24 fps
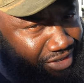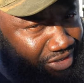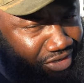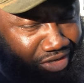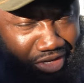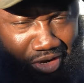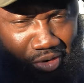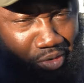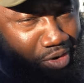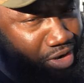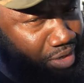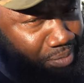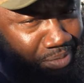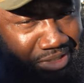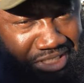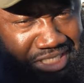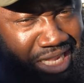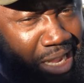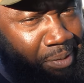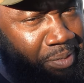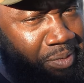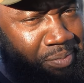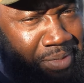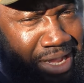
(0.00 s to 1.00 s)
you don't want to be
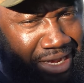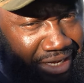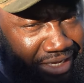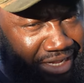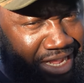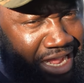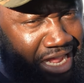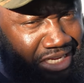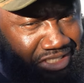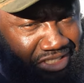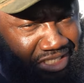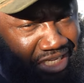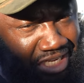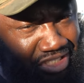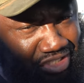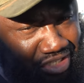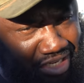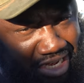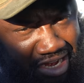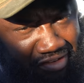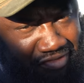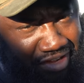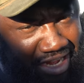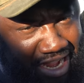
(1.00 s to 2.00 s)
stopping by the gas
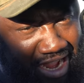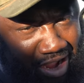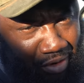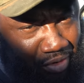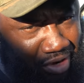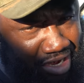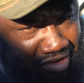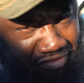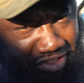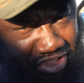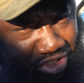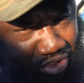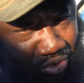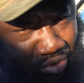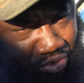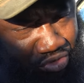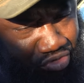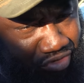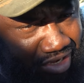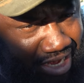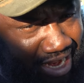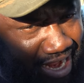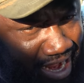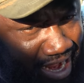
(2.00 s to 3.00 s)
station every hour, every two, three